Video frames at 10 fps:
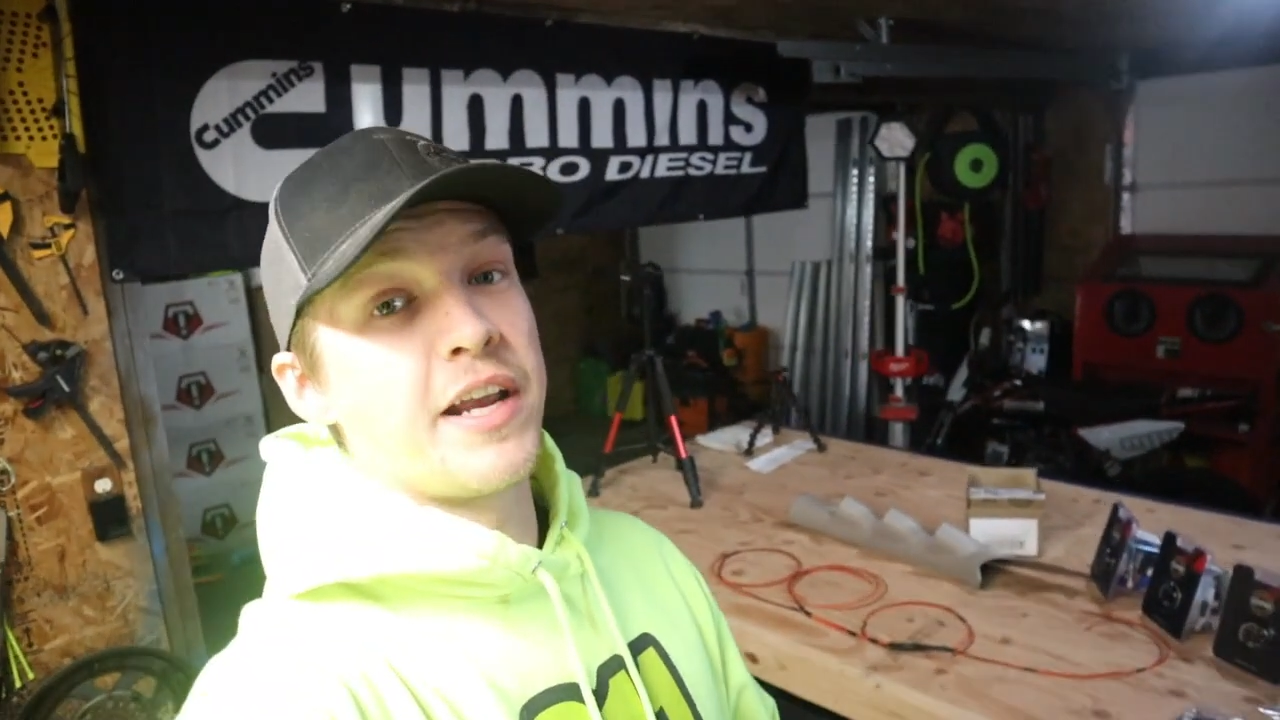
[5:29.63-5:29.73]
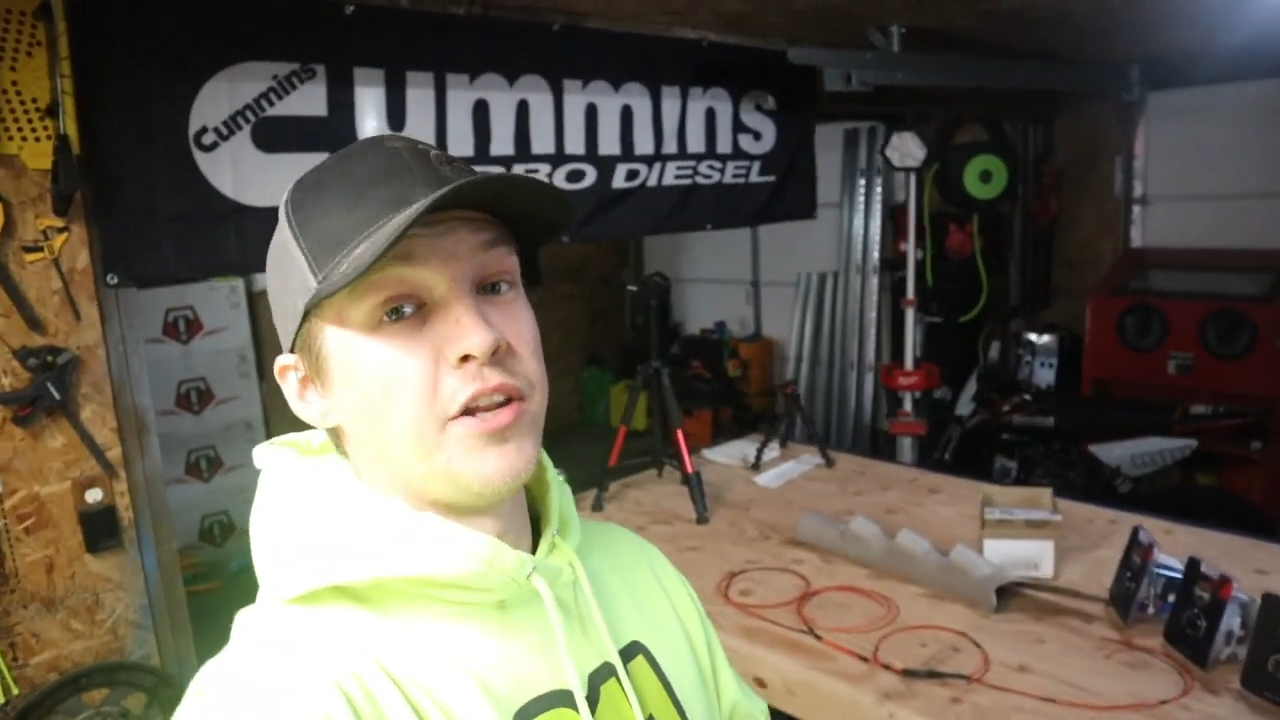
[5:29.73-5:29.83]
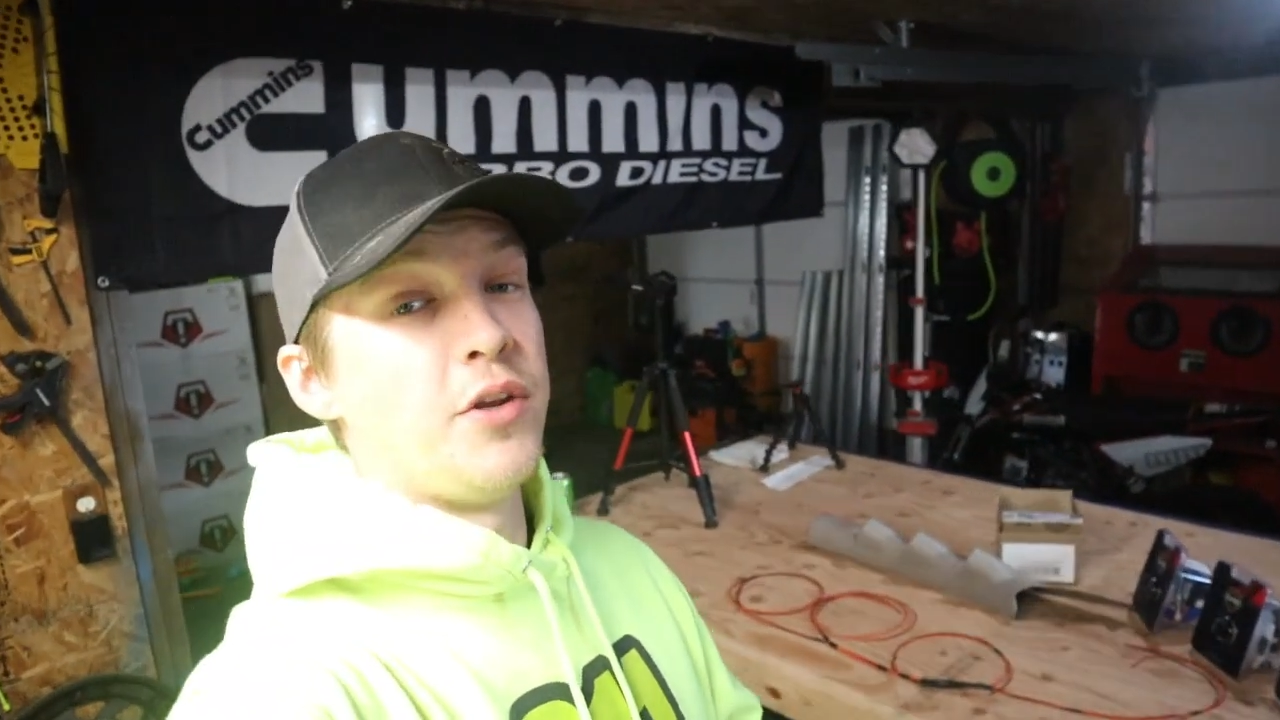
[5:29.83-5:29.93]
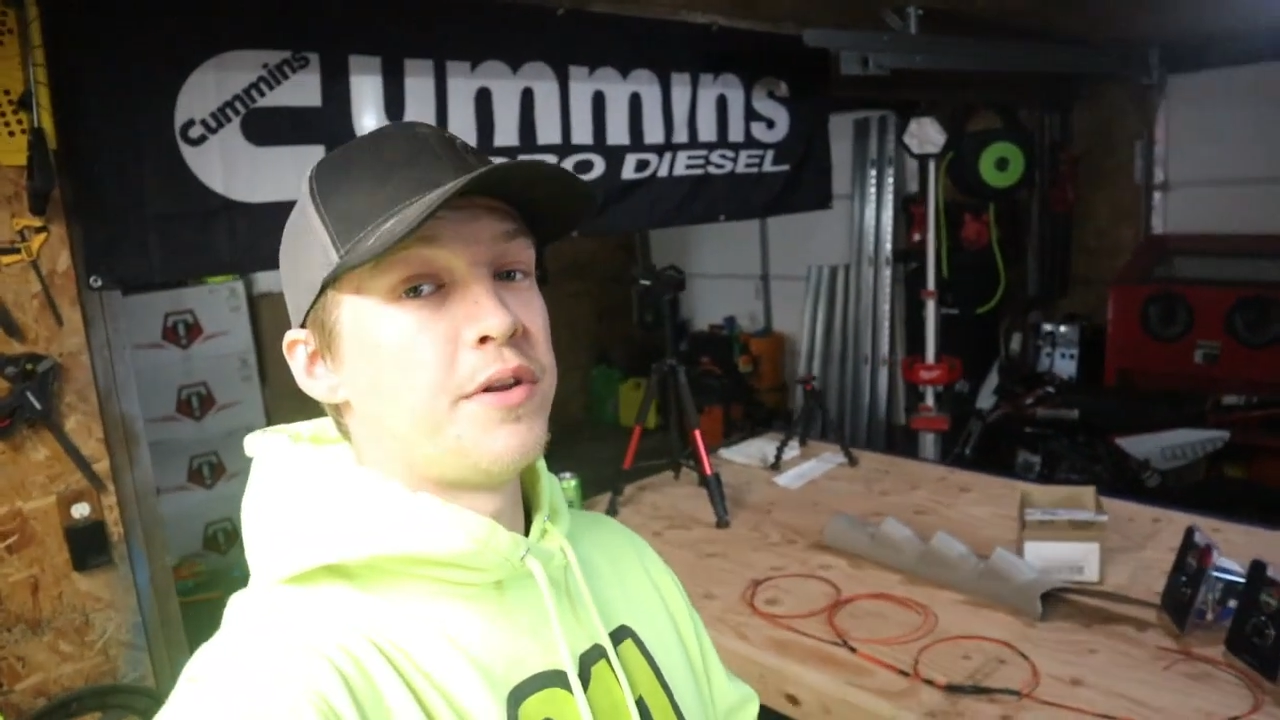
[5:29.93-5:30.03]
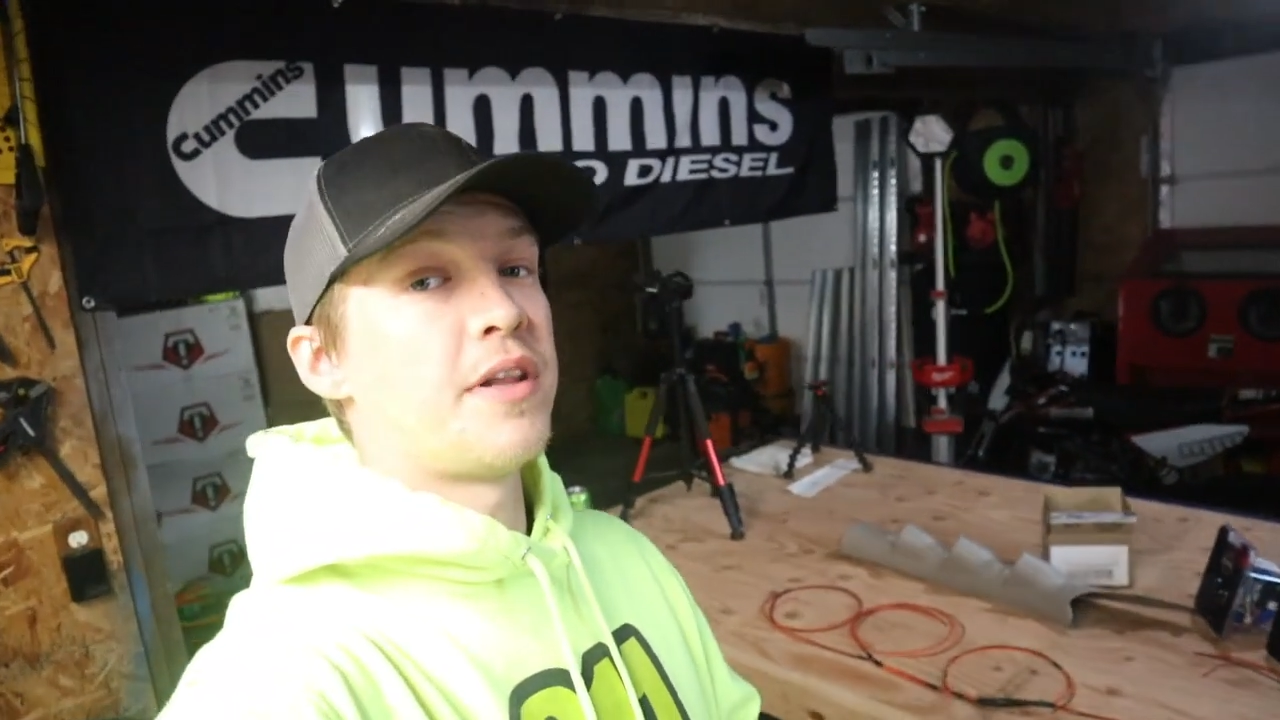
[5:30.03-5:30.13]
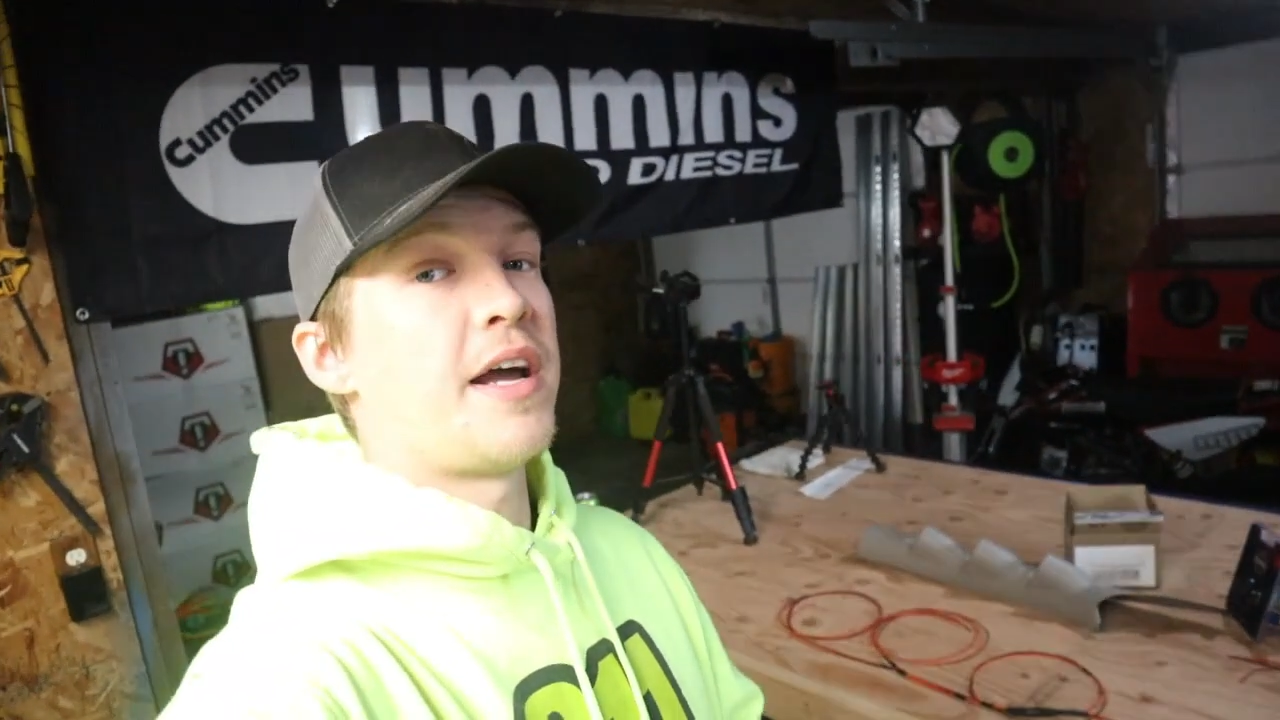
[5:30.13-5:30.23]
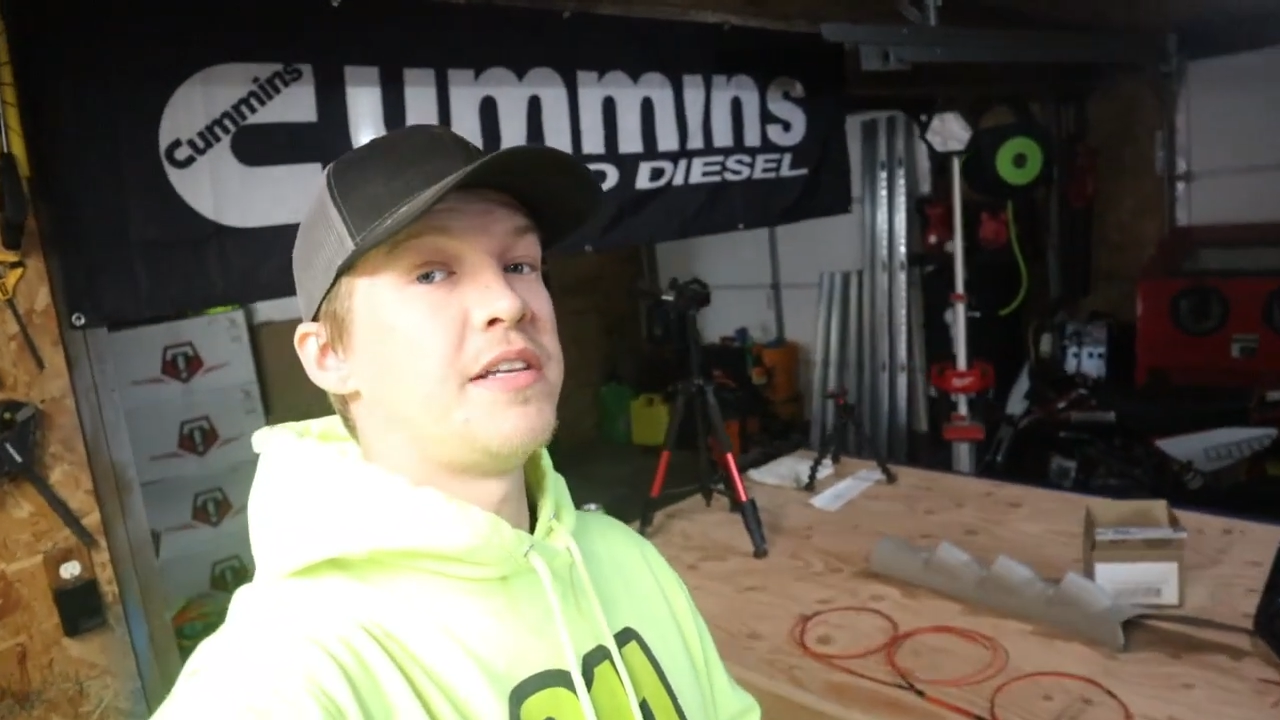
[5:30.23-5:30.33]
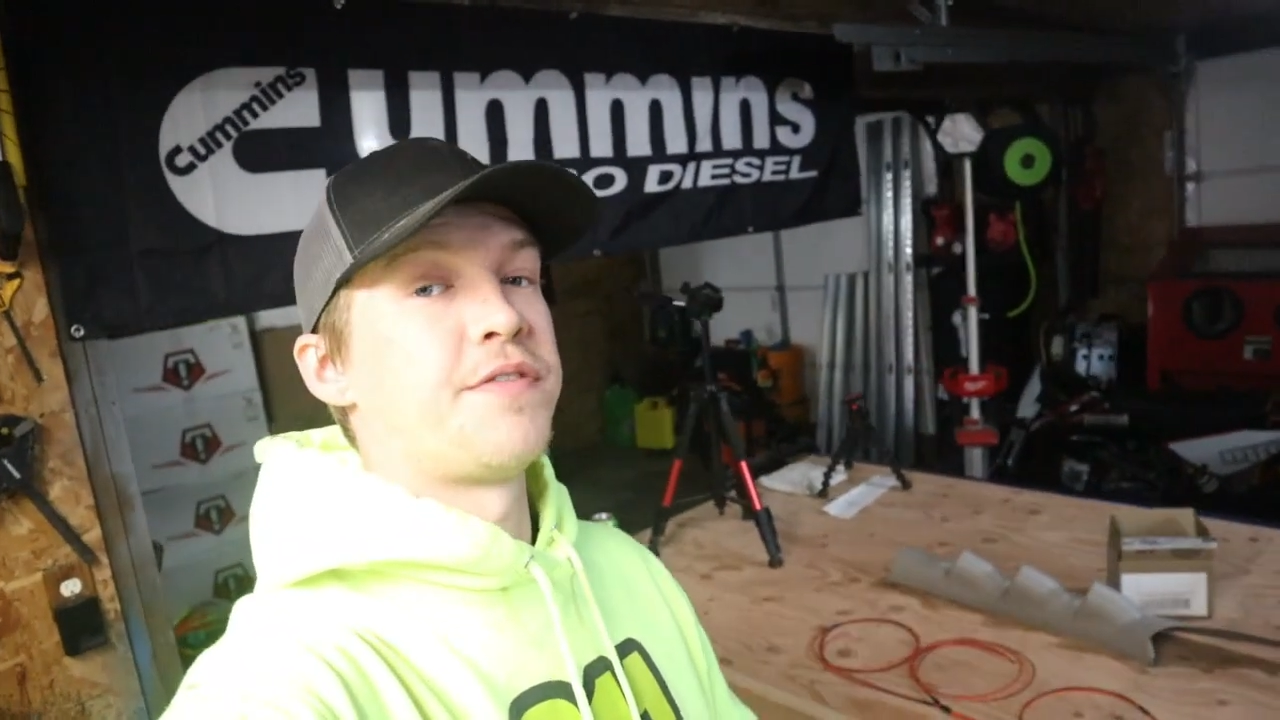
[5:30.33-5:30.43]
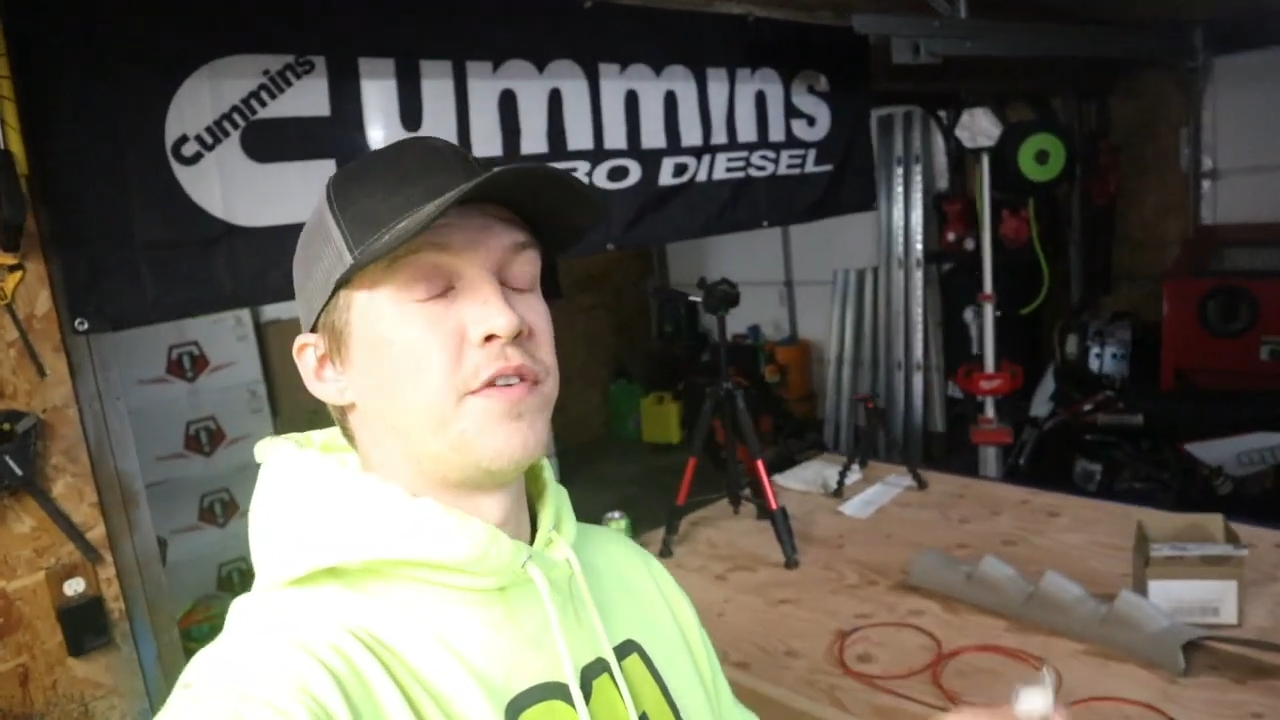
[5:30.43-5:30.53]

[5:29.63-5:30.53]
can utilize